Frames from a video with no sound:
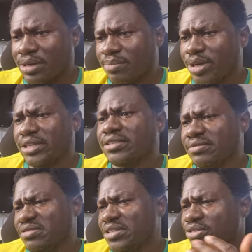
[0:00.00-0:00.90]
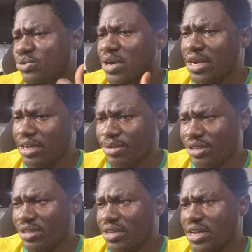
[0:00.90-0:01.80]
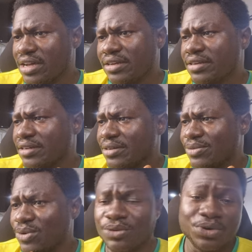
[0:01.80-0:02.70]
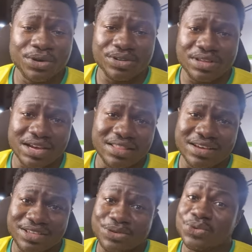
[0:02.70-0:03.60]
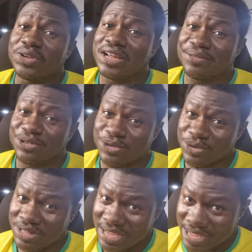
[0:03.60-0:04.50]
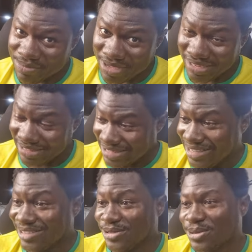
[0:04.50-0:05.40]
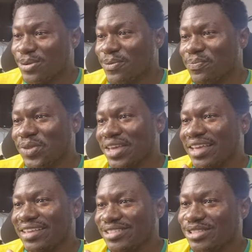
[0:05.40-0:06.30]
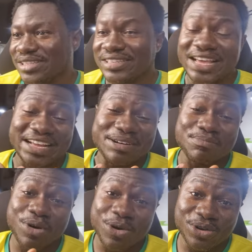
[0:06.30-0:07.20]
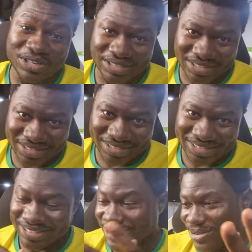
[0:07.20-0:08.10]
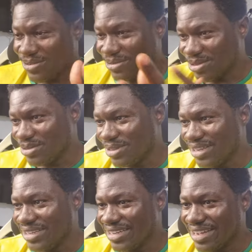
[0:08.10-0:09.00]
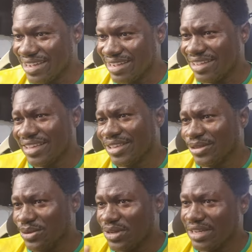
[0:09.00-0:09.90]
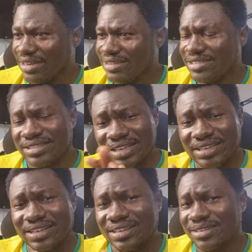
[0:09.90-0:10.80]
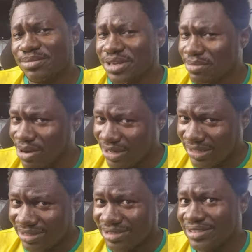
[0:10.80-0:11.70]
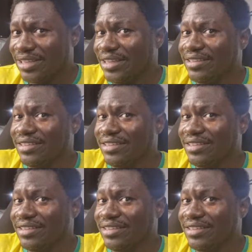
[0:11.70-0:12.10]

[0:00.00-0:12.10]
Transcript: But since you are coming here, one way or the other, you will have to know the ABNT. So it's just like a bonus, so that you can study a little bit about it in